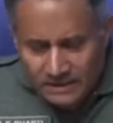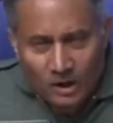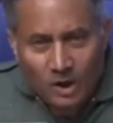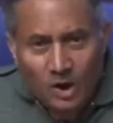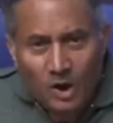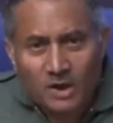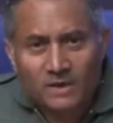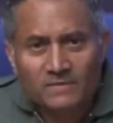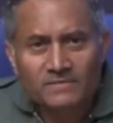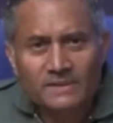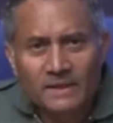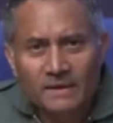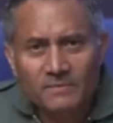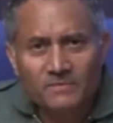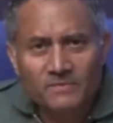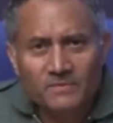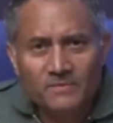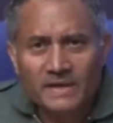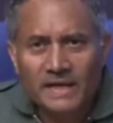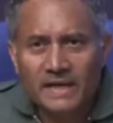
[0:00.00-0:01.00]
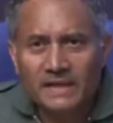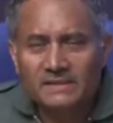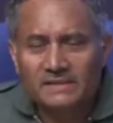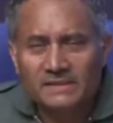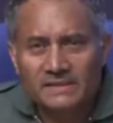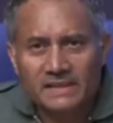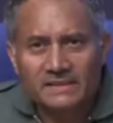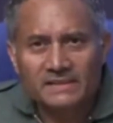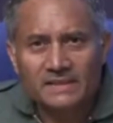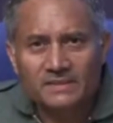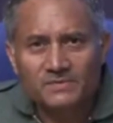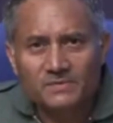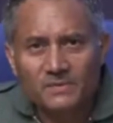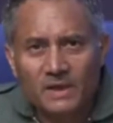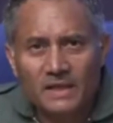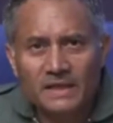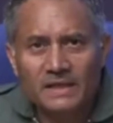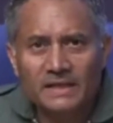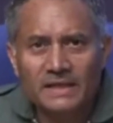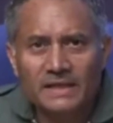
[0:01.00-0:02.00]
all of them were
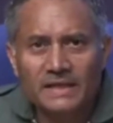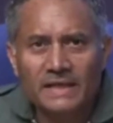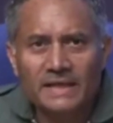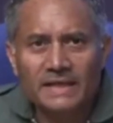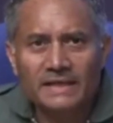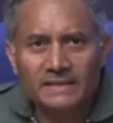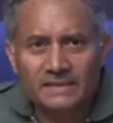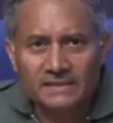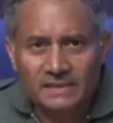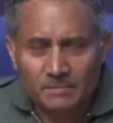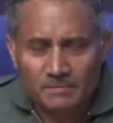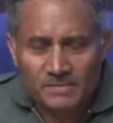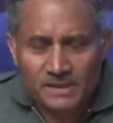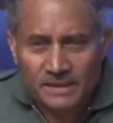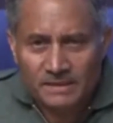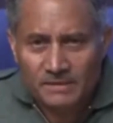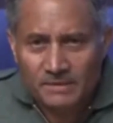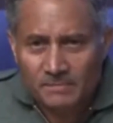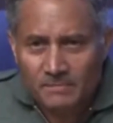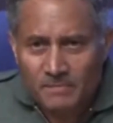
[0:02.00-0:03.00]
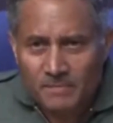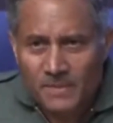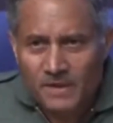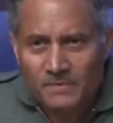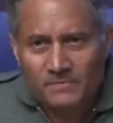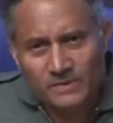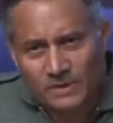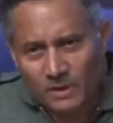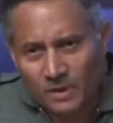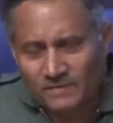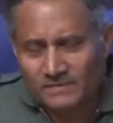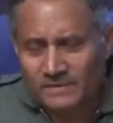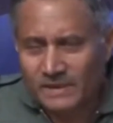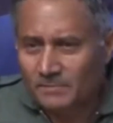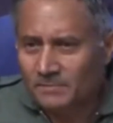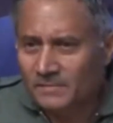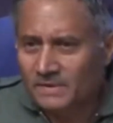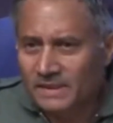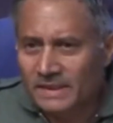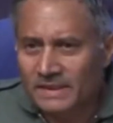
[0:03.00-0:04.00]
successfully intercepted. Few of
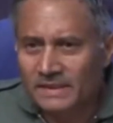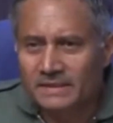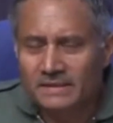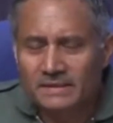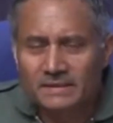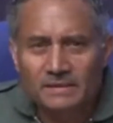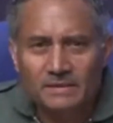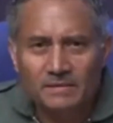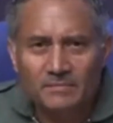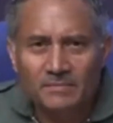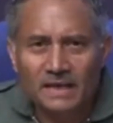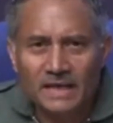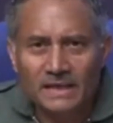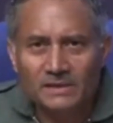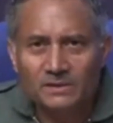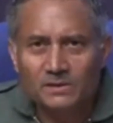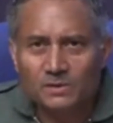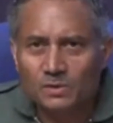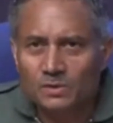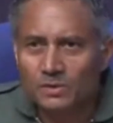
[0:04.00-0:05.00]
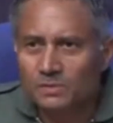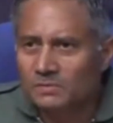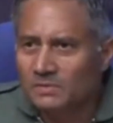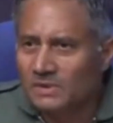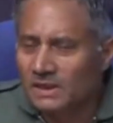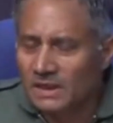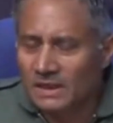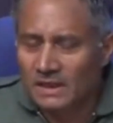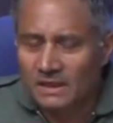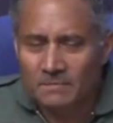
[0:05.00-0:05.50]
them did manage to